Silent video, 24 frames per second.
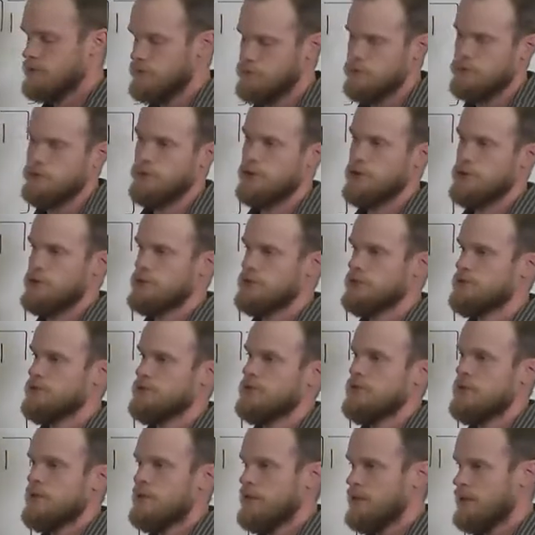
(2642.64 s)
of the
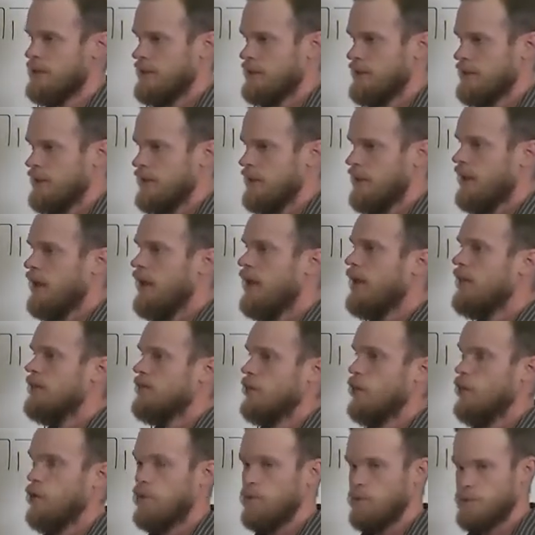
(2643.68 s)
verse,
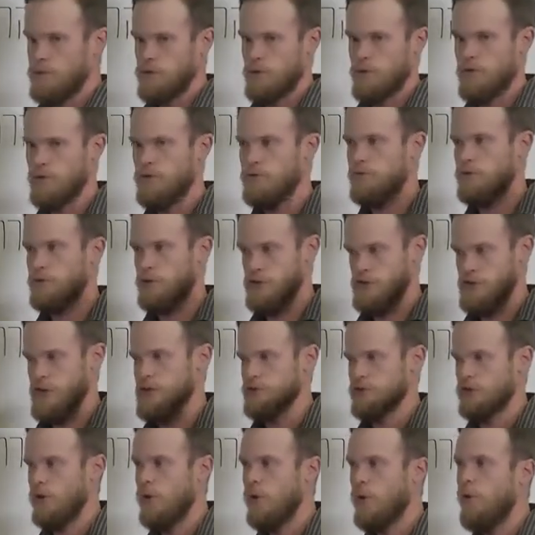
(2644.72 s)
the whole, you know, the verse
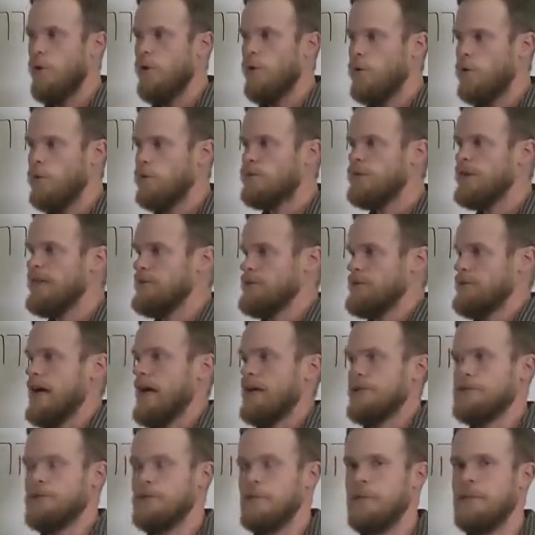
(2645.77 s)
as a whole, is
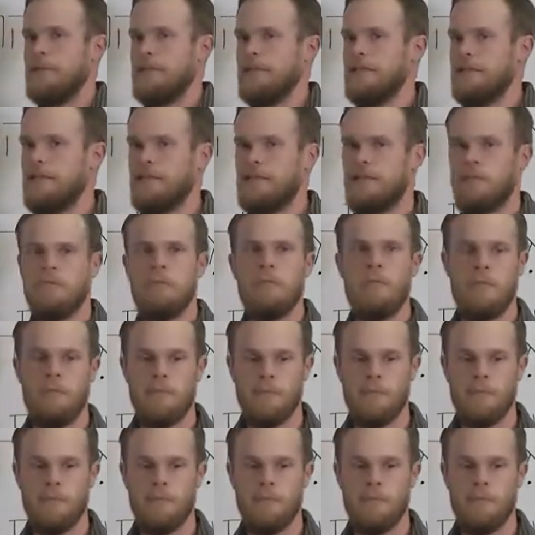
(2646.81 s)
not to be,